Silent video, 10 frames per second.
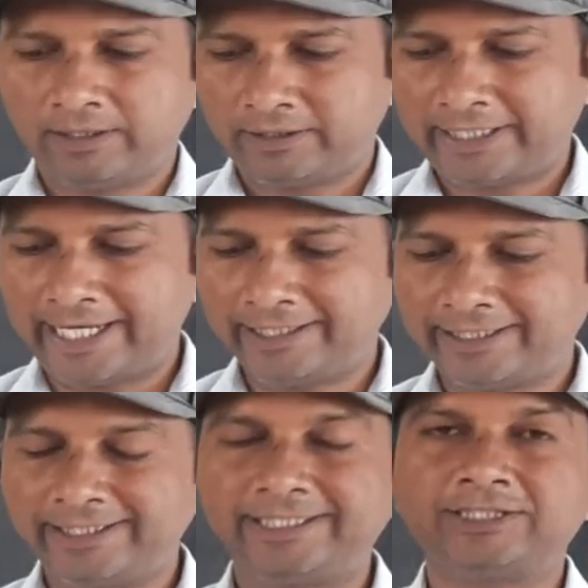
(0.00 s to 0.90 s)

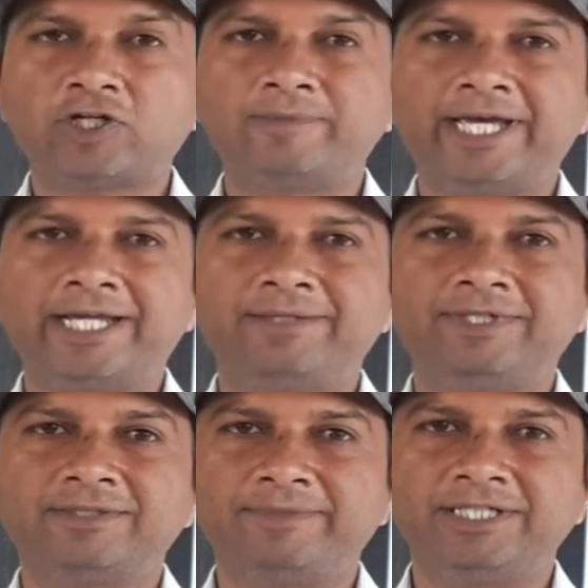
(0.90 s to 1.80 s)
characteristics of the
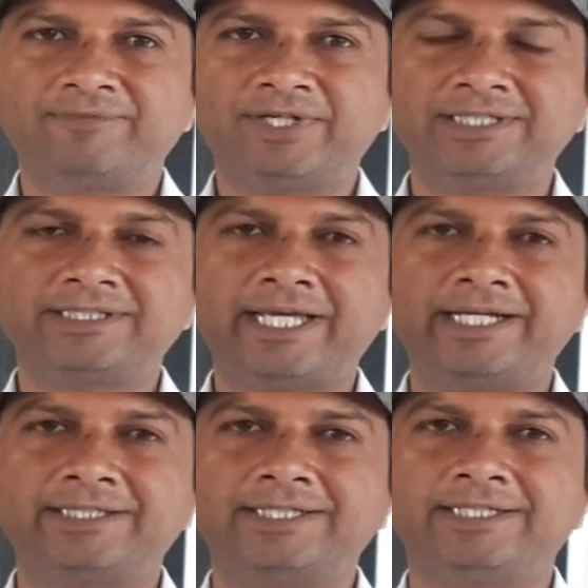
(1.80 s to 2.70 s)
animal. Means first
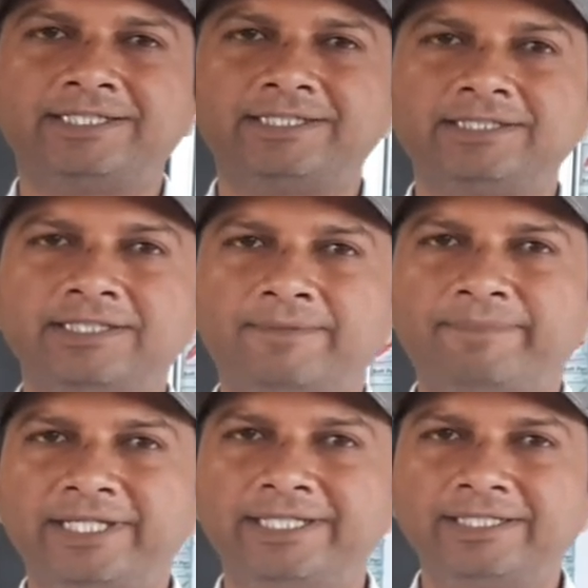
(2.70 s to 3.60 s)
characteristic
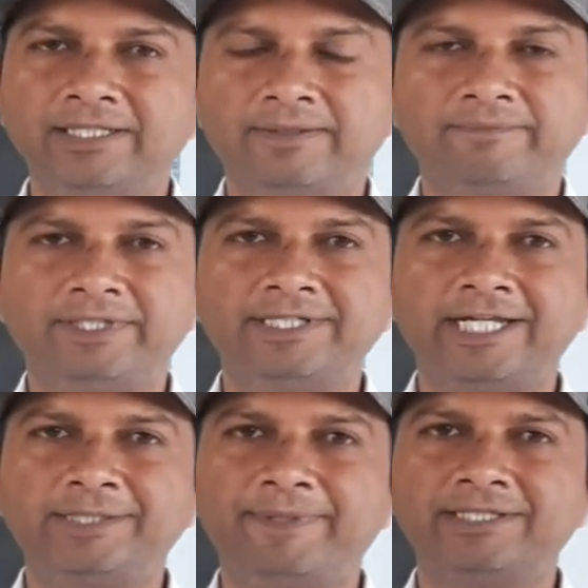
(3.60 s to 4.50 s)
is breathing, means
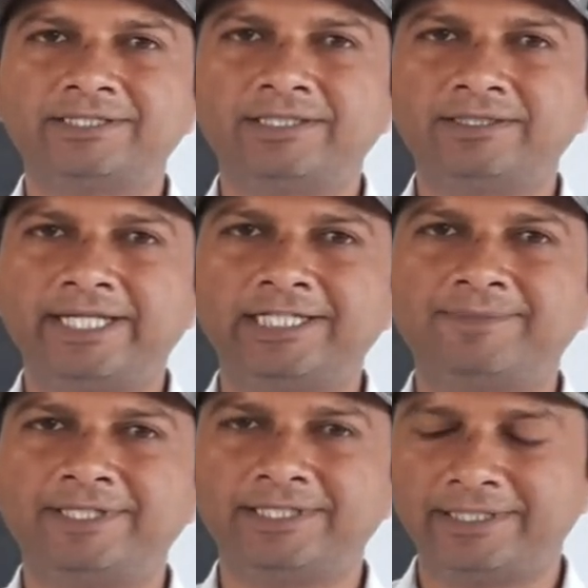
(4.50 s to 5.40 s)
respiration
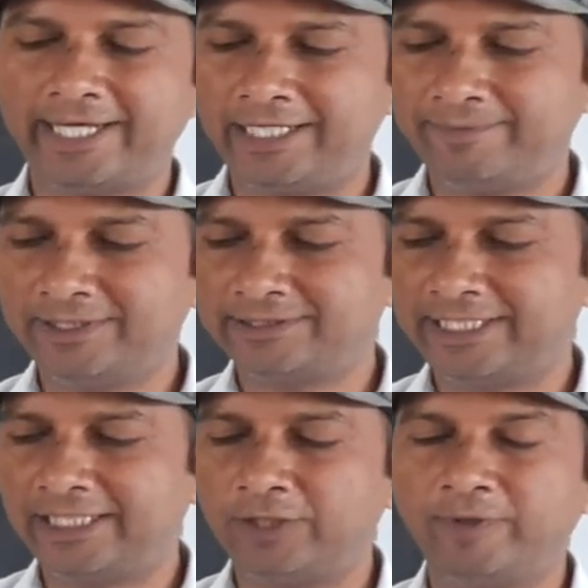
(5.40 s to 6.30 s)
takes place in the animal.
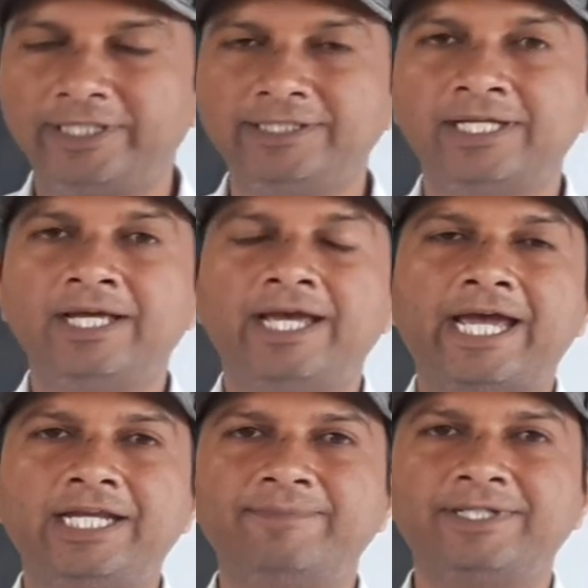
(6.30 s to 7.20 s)
Second one is
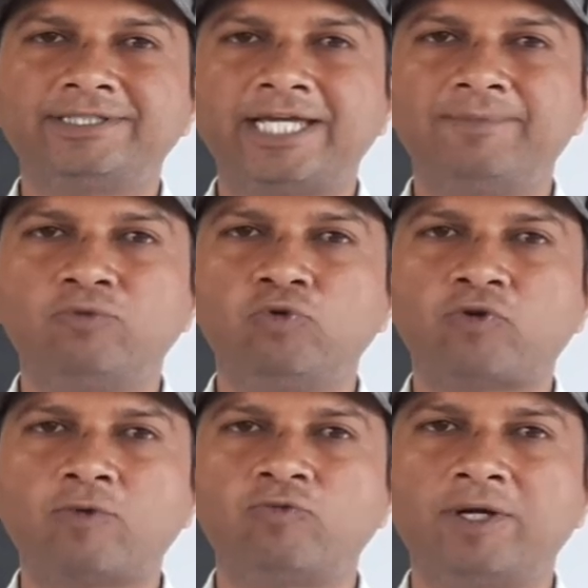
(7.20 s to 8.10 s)
animals can
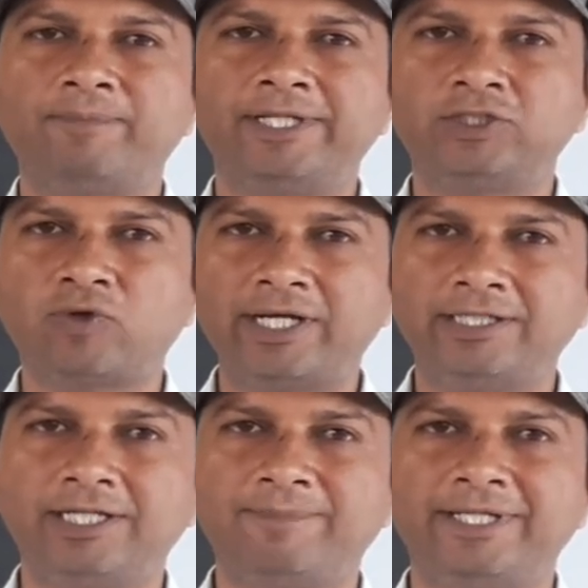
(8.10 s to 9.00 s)
move from one place to
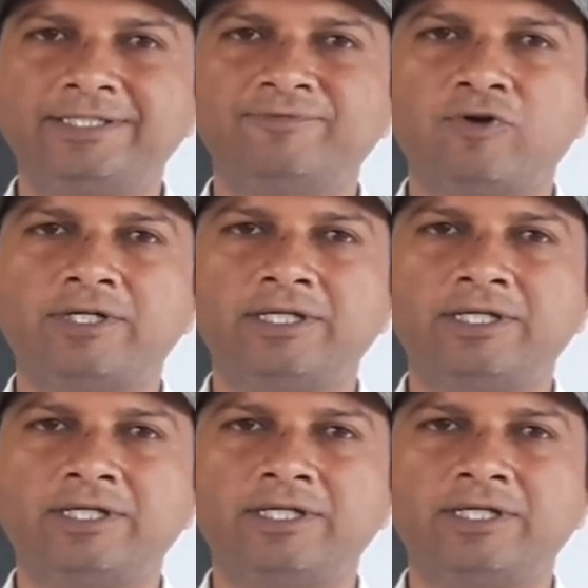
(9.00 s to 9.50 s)
another place for